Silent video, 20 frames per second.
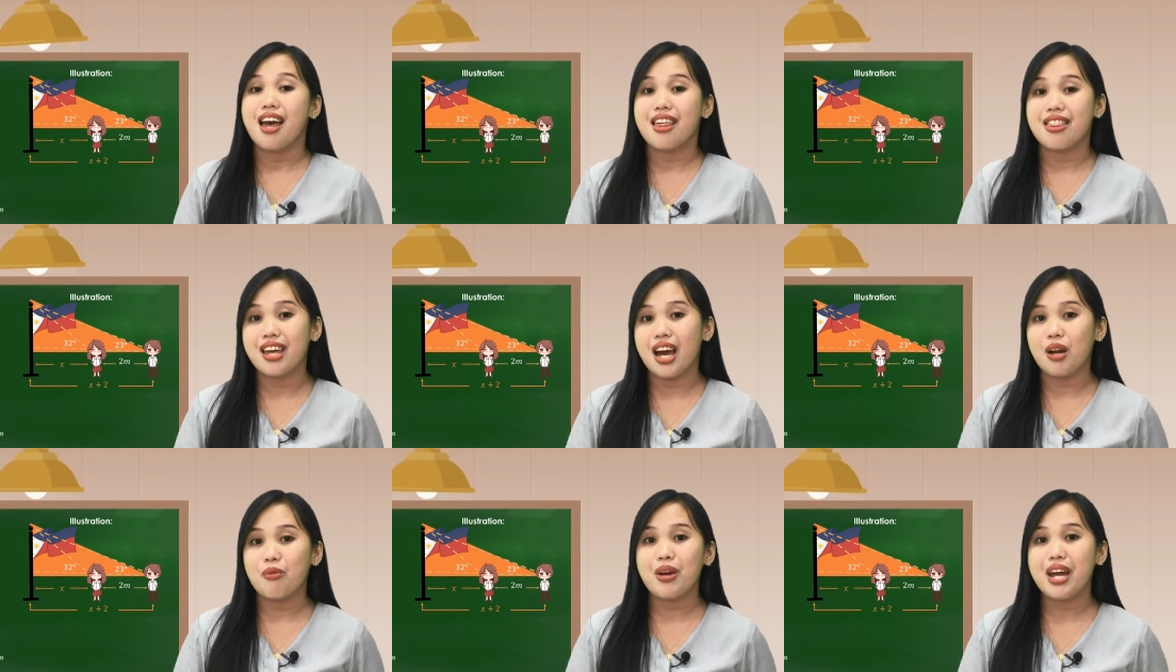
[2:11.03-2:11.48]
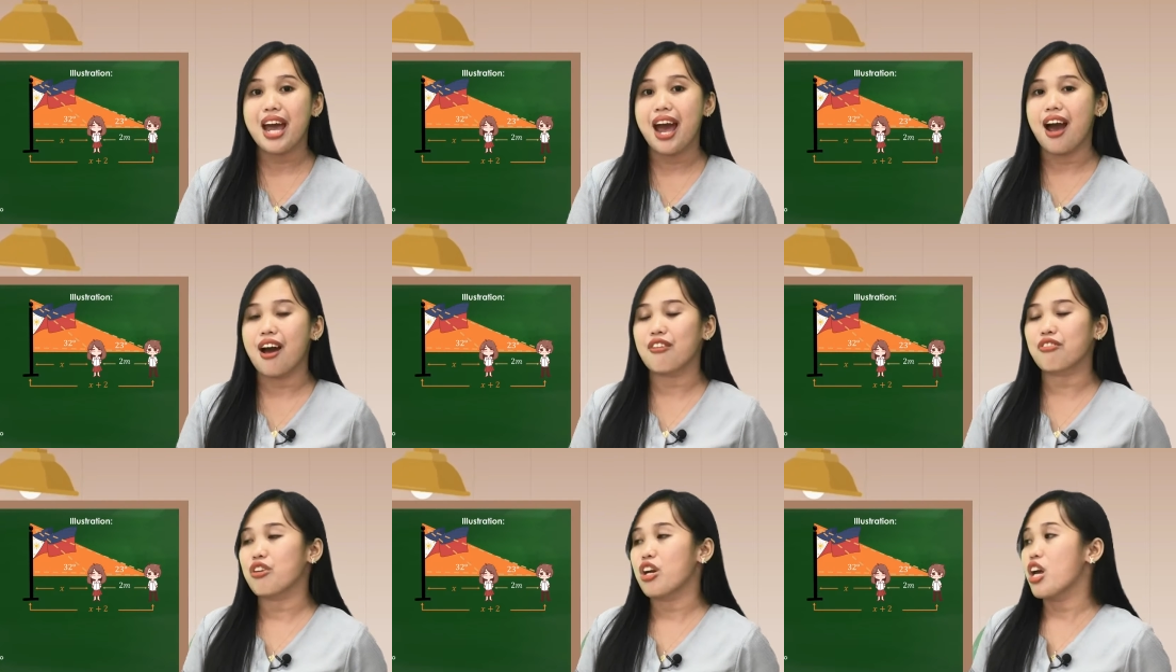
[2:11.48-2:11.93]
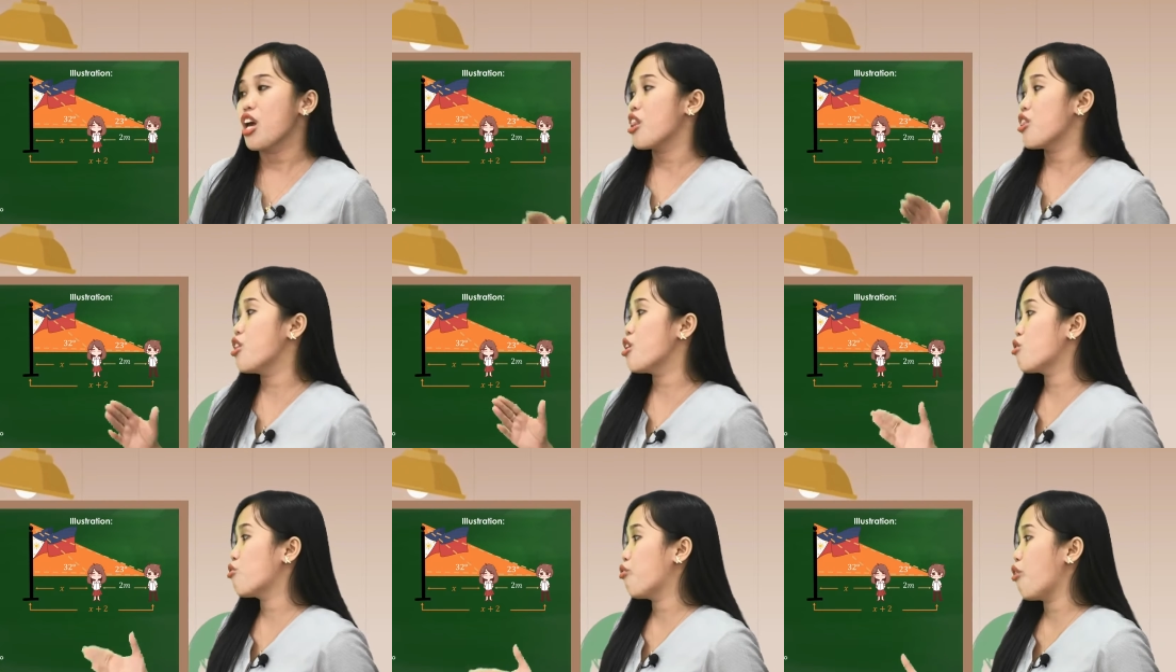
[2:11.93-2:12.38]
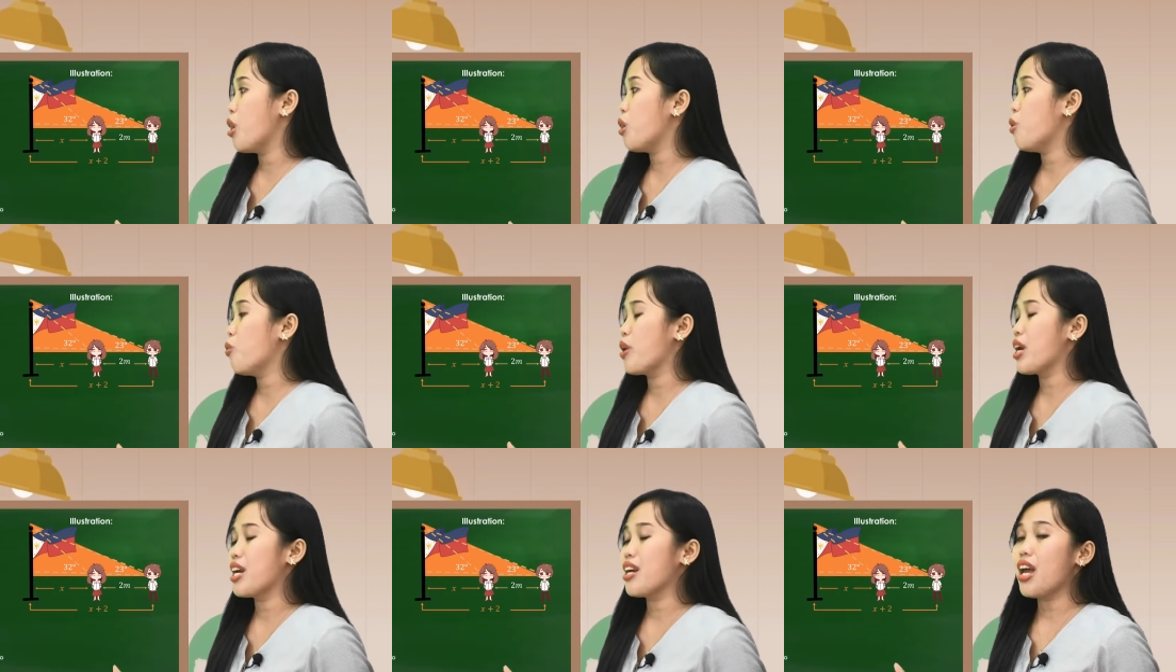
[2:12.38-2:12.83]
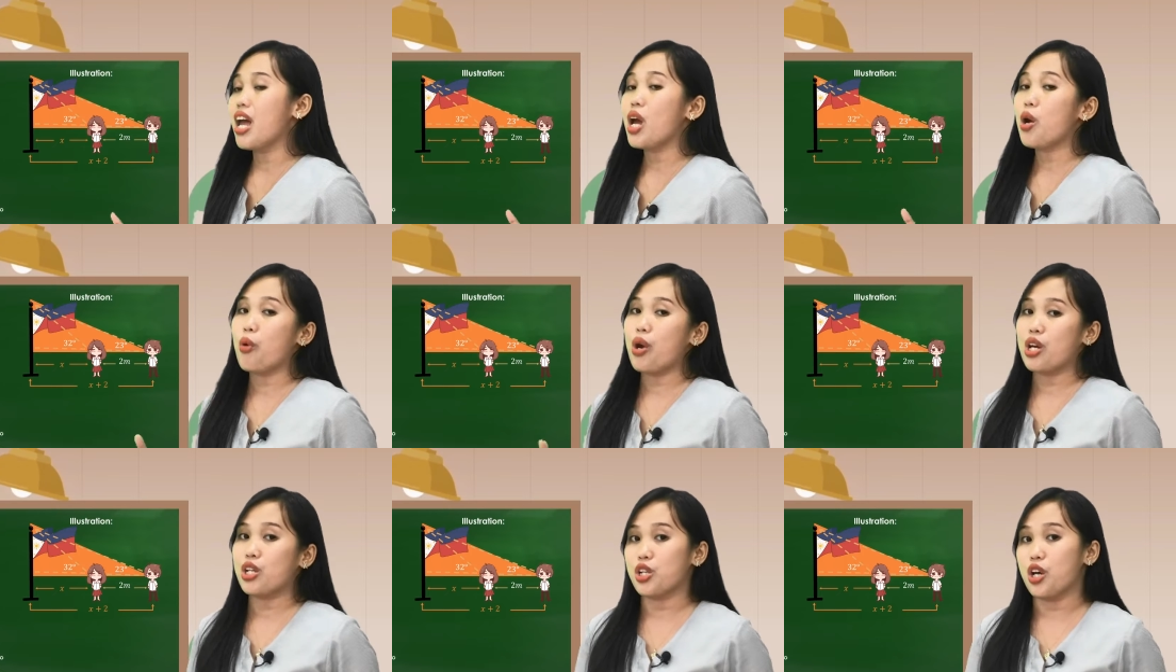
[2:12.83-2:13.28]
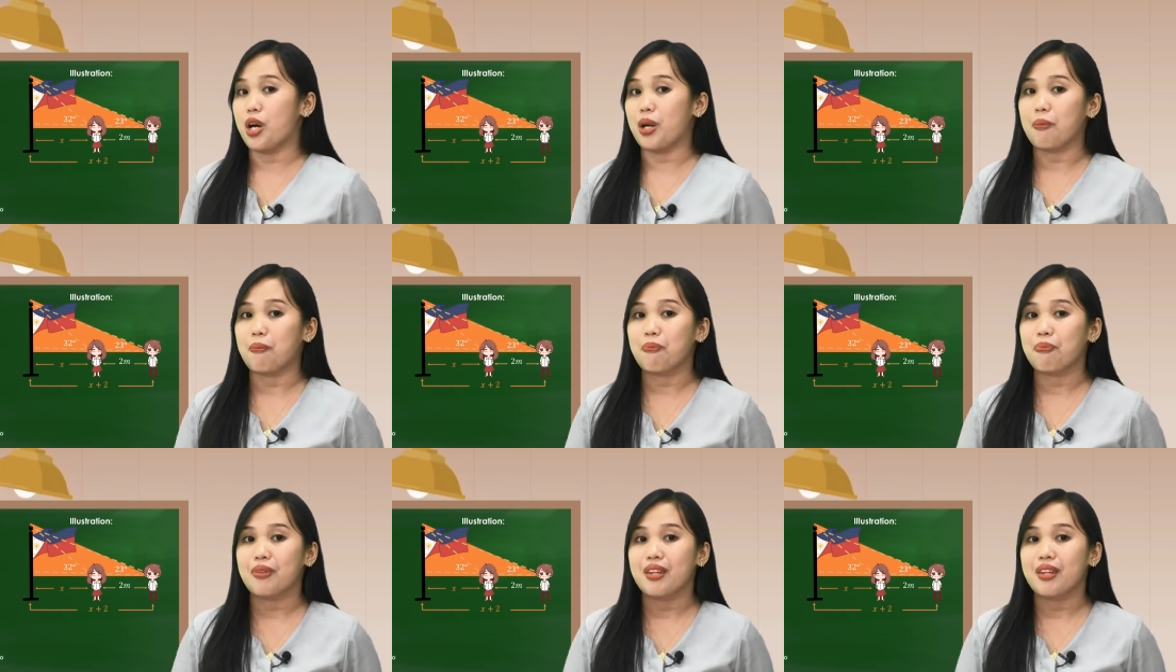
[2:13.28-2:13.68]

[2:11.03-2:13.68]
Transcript: Then we have this following equation.